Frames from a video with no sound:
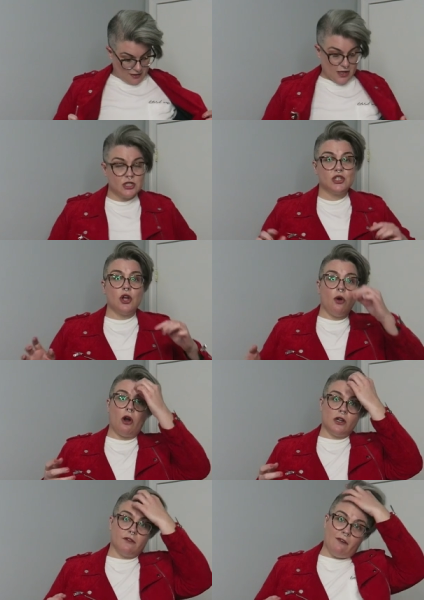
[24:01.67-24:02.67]
like, it's so
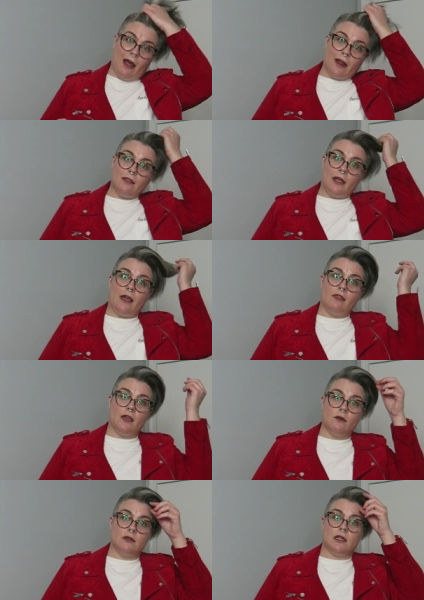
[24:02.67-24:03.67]
hard to find. Like, I
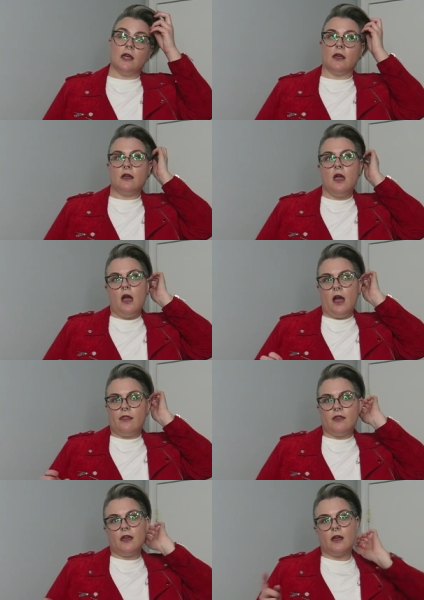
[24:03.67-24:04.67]
think it was like,
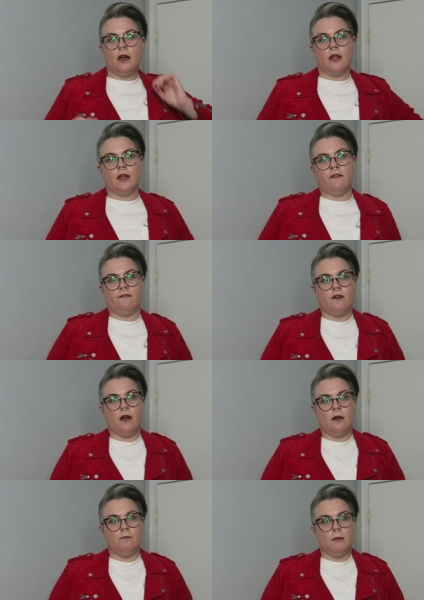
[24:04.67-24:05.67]
I think I got it
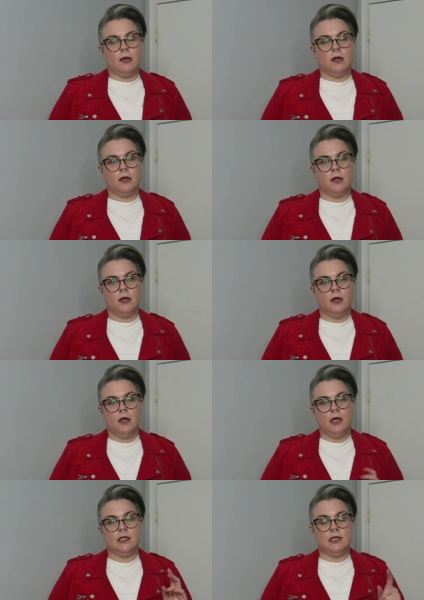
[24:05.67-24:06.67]
from
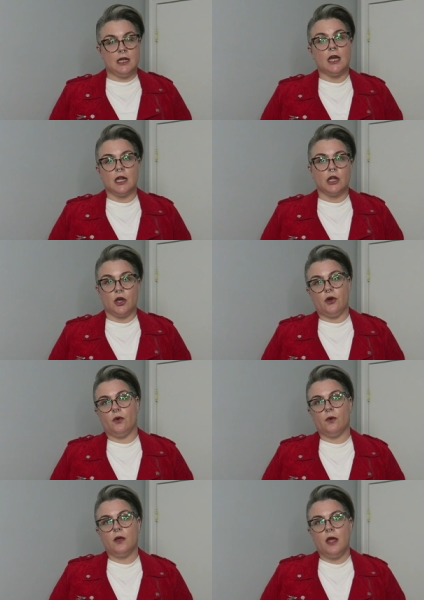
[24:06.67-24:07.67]
Dia &
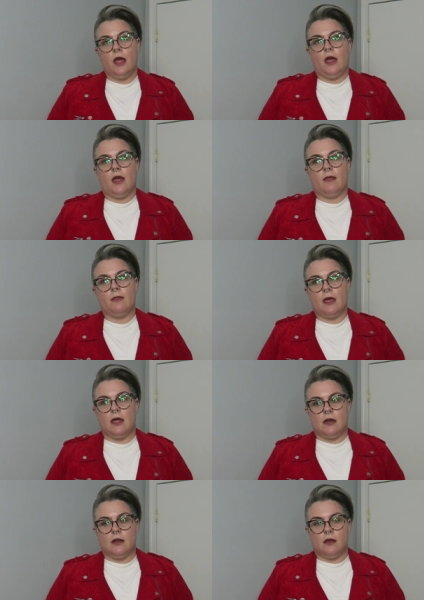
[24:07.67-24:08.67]
Co. And
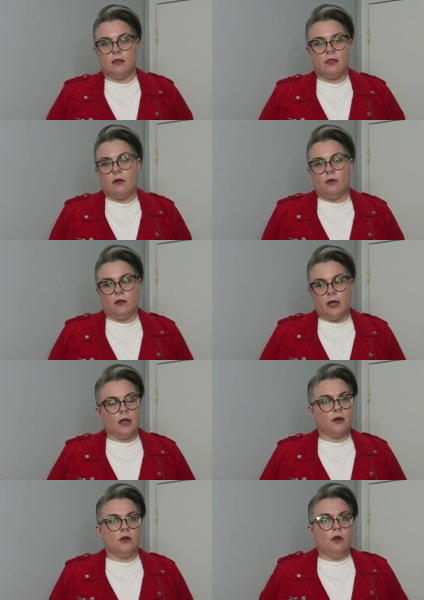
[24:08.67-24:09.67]
then they were
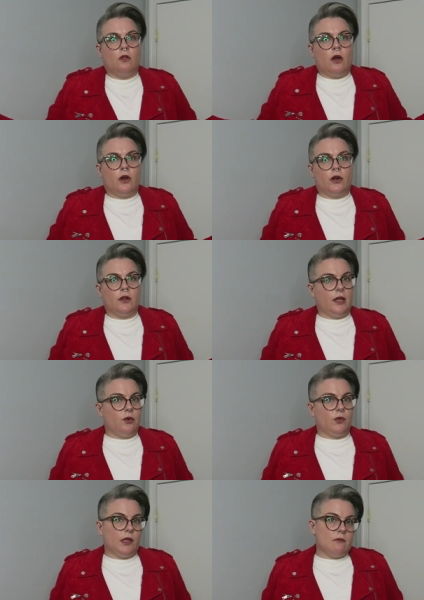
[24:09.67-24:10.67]
like no longer
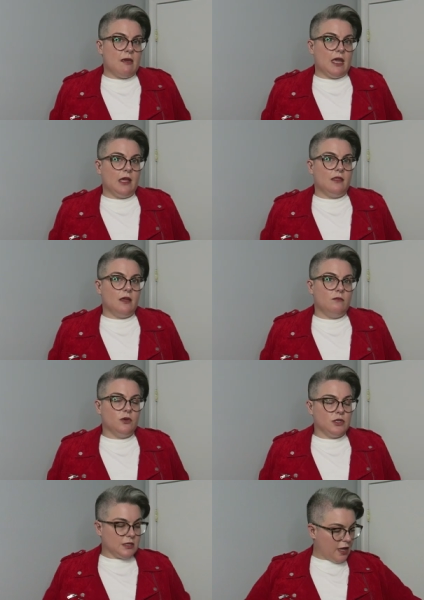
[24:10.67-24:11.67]
like really making them,
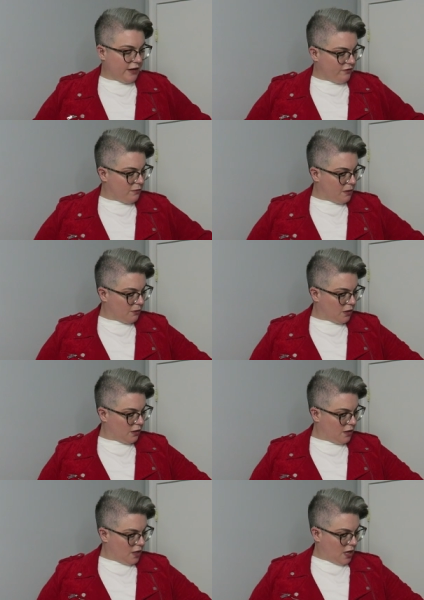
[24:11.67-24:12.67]
which is kind of a
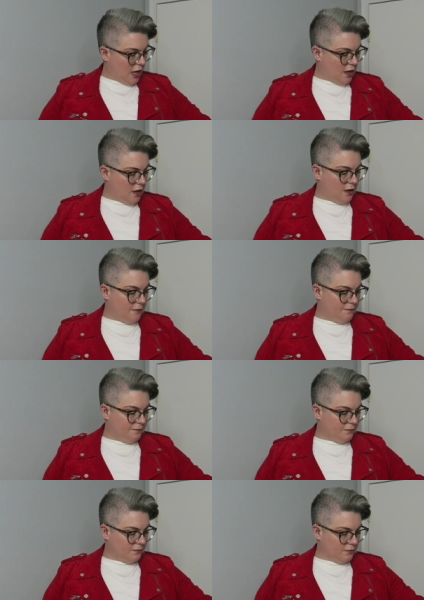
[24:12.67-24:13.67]
bummer.
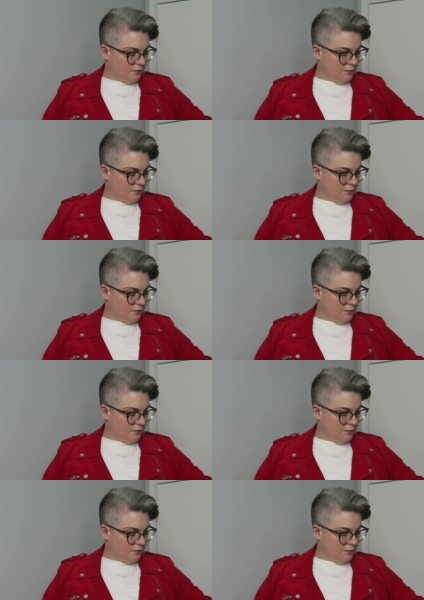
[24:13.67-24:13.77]
Um,